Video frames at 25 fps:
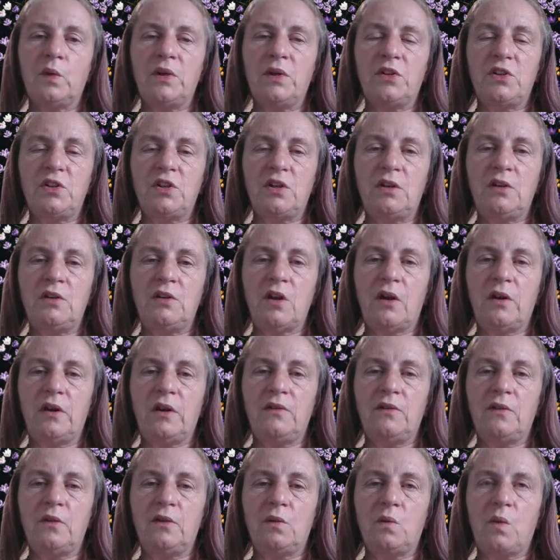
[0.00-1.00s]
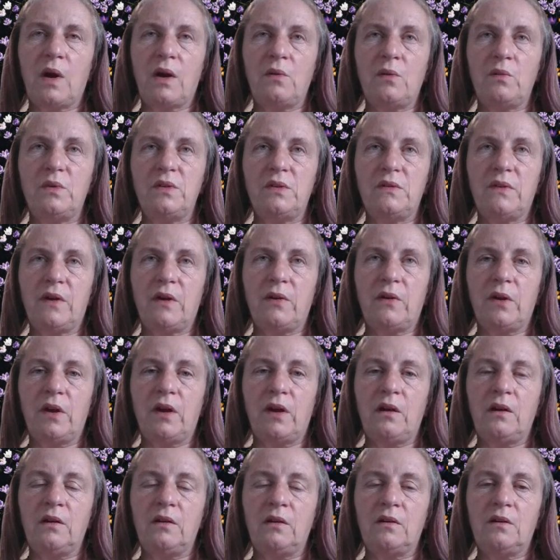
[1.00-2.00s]
witchy, noting that one was
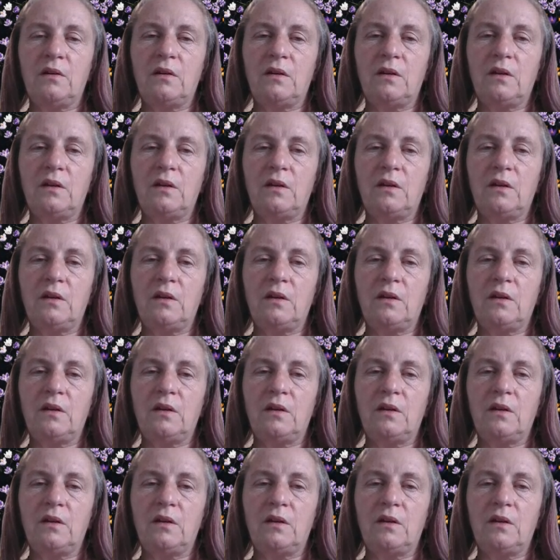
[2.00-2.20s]
very